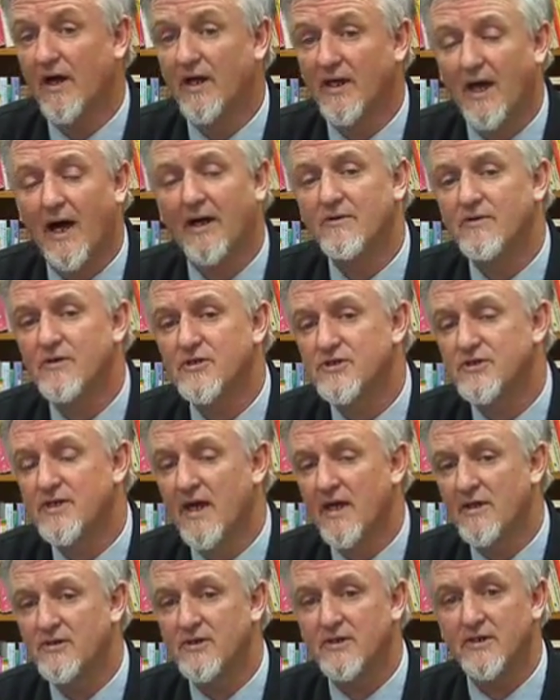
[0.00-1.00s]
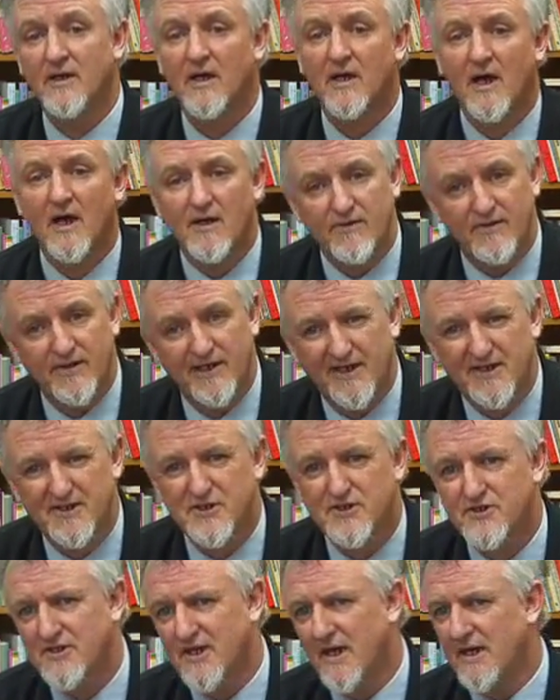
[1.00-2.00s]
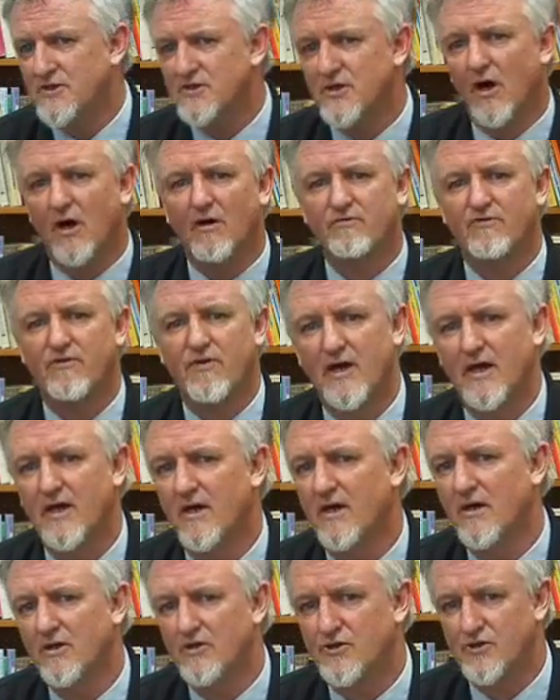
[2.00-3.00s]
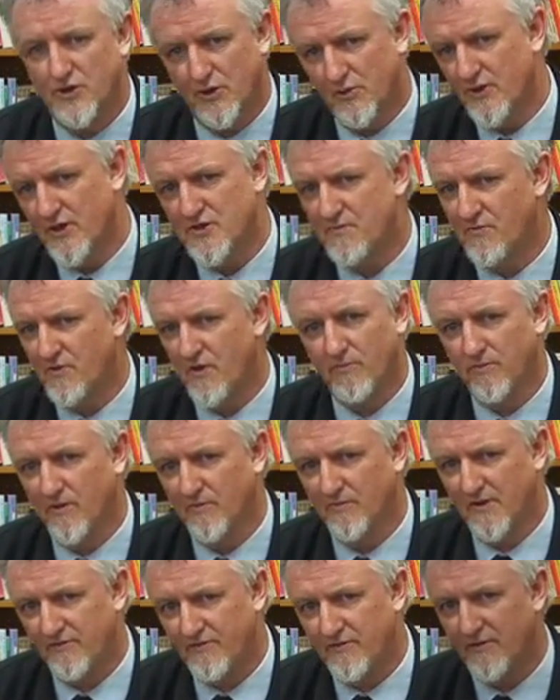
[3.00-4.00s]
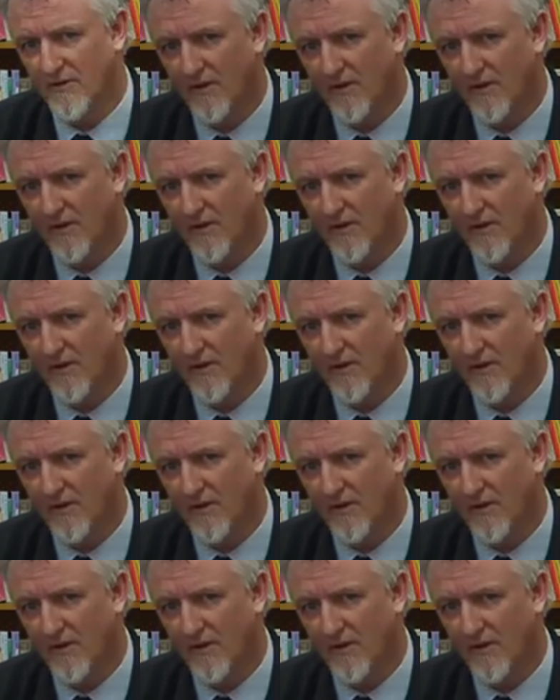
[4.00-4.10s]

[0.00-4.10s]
and understanding the extent of their Jewish problem, if you